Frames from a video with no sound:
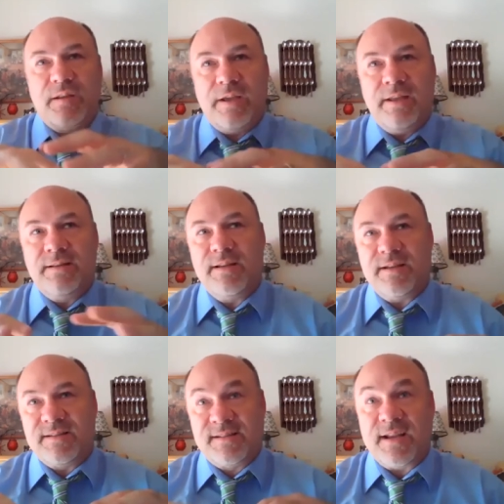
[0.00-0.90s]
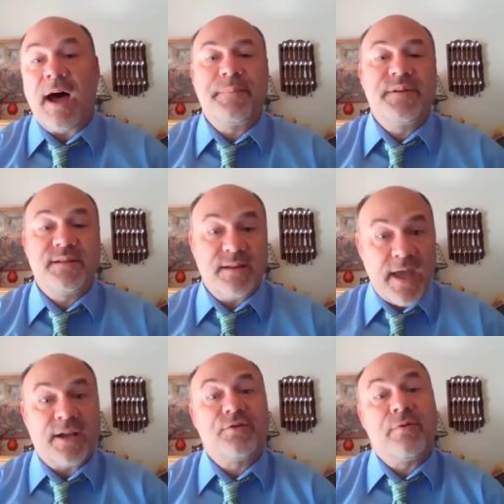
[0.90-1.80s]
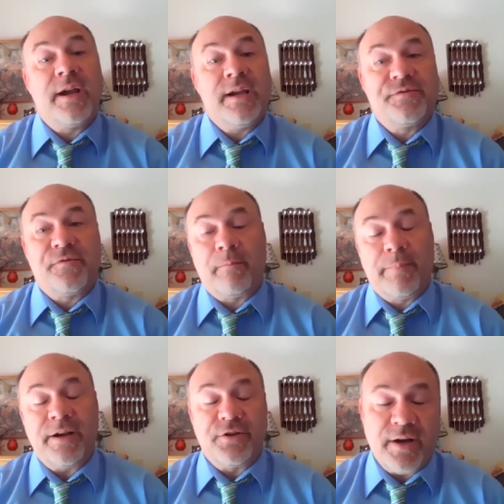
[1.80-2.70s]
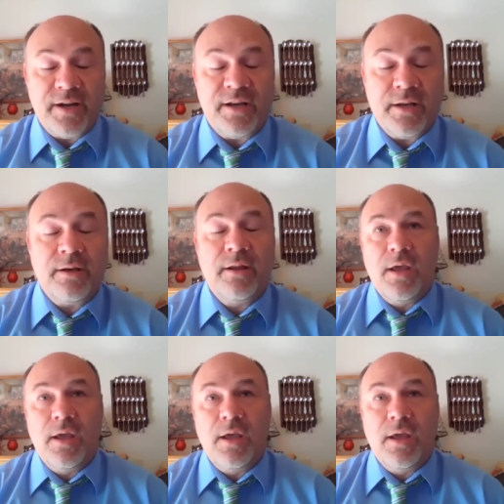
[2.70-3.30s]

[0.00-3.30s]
it stops x-rays from penetrating it